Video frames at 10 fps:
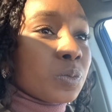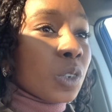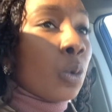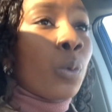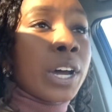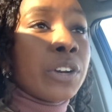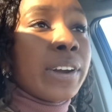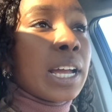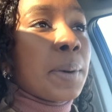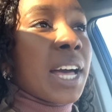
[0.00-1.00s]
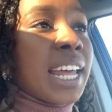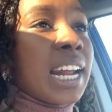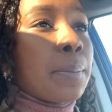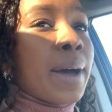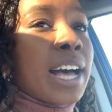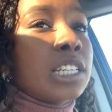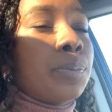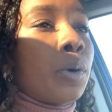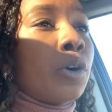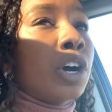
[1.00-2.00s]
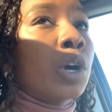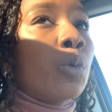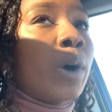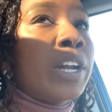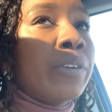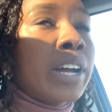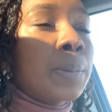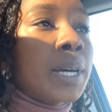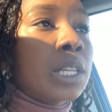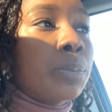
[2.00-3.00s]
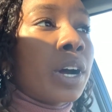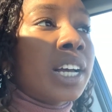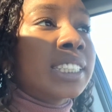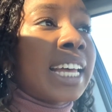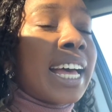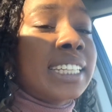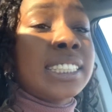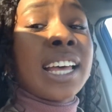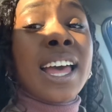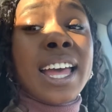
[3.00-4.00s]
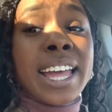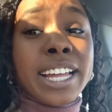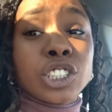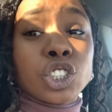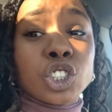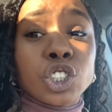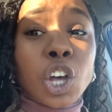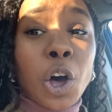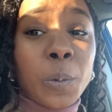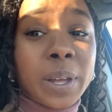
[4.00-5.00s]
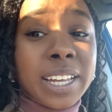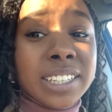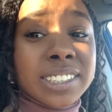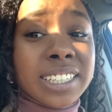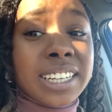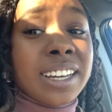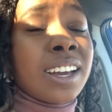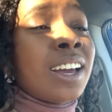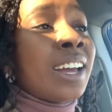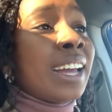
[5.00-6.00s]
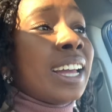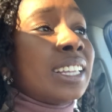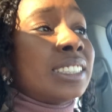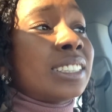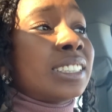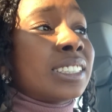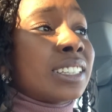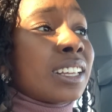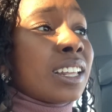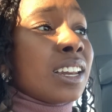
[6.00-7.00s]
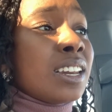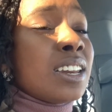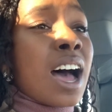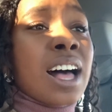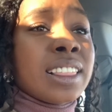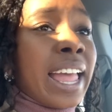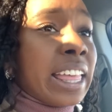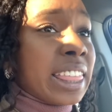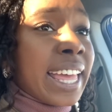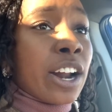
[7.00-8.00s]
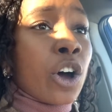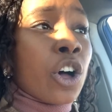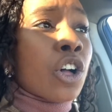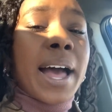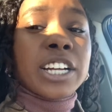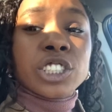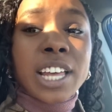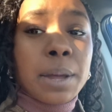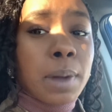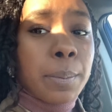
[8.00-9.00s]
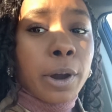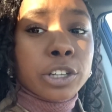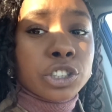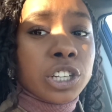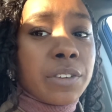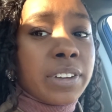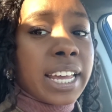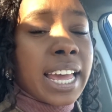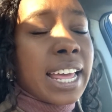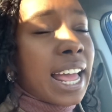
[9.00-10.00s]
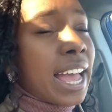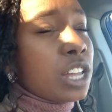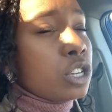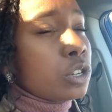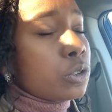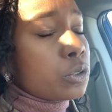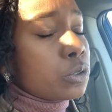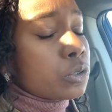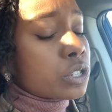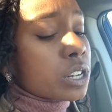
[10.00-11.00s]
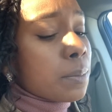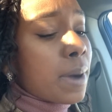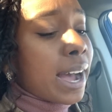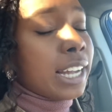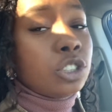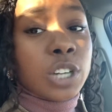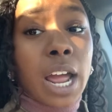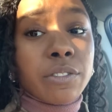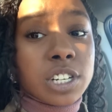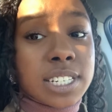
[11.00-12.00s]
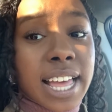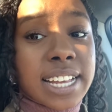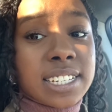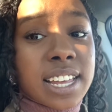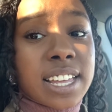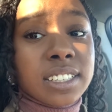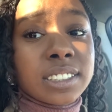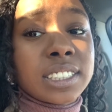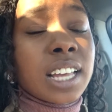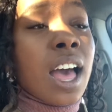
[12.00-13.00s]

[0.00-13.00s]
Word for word: wondering about getting a passport, wondering about the process, it's so easy. It's not lengthy at all. I just had my birth certificate, I used my driver's license,